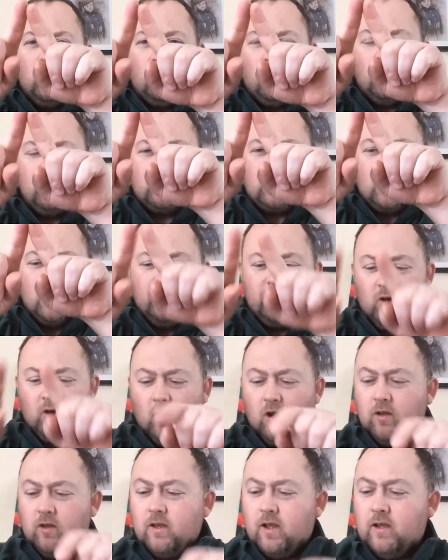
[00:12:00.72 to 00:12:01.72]
the ones that have
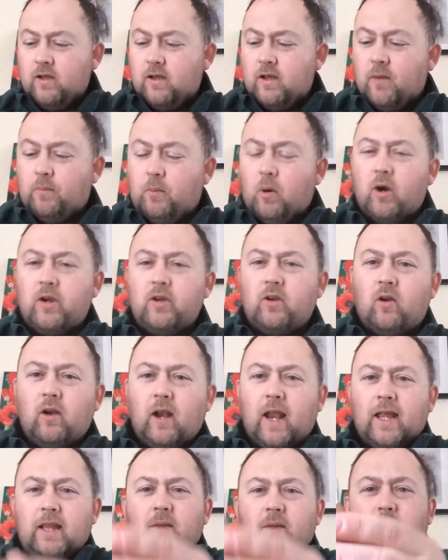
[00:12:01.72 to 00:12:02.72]
got a point on,
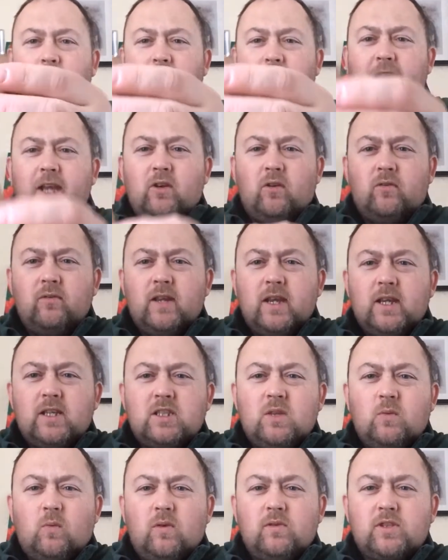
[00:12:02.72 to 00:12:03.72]
like the blade on
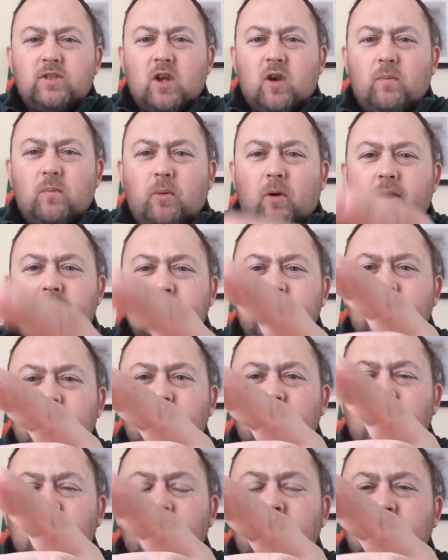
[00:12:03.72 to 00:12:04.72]
this, the ones that are pointed,
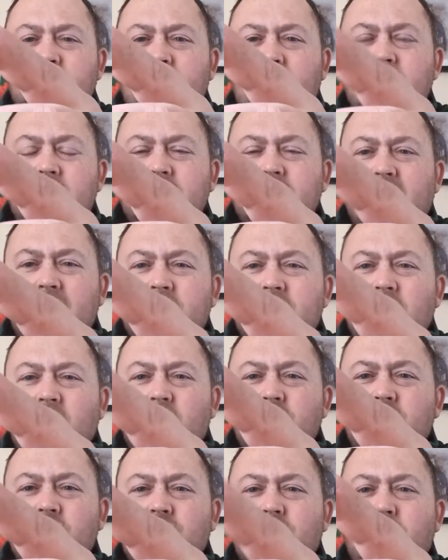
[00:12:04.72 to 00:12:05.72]
because they're designed to
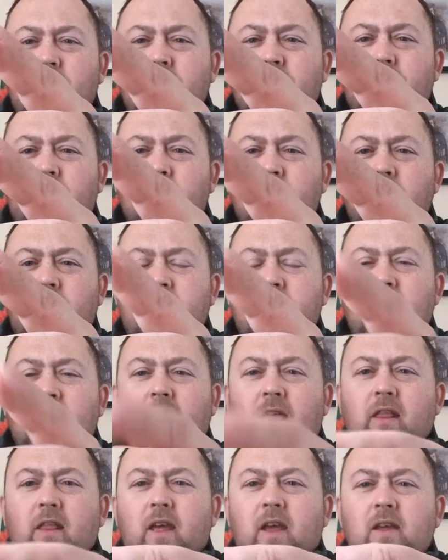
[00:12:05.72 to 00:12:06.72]
go straight through thin
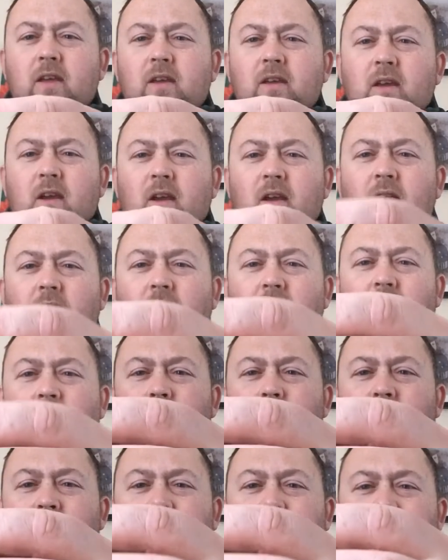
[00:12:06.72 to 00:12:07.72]
leather,
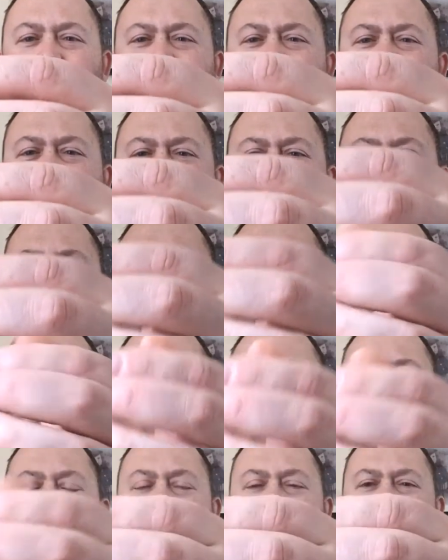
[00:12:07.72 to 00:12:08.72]
and they're
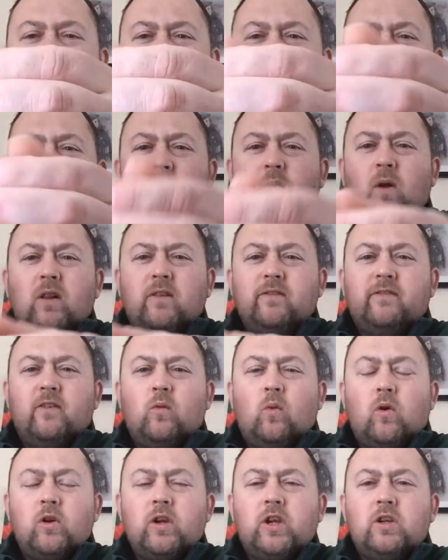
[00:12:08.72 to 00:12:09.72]
not going to work very well
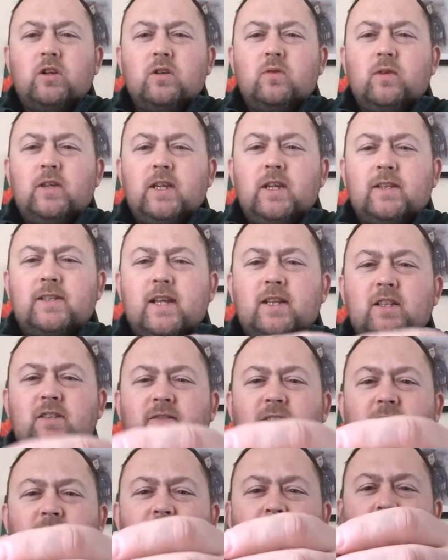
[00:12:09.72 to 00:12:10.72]
for what you're doing. You'll tend
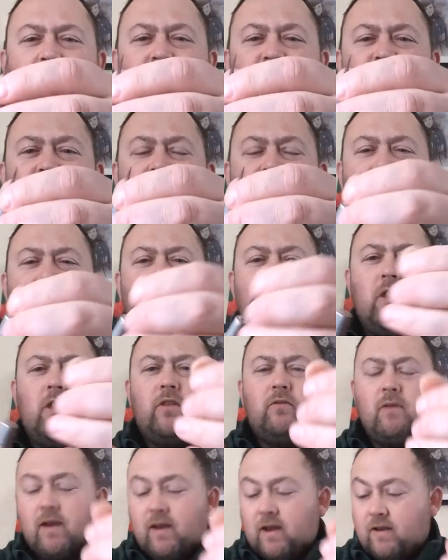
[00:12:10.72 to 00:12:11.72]
to find they'll get snagged in the
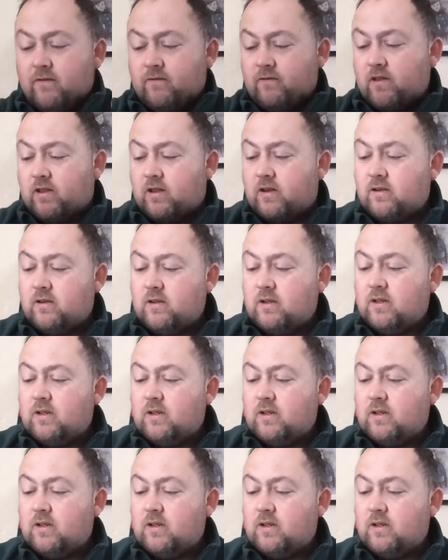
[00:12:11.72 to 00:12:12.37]
thread and everything.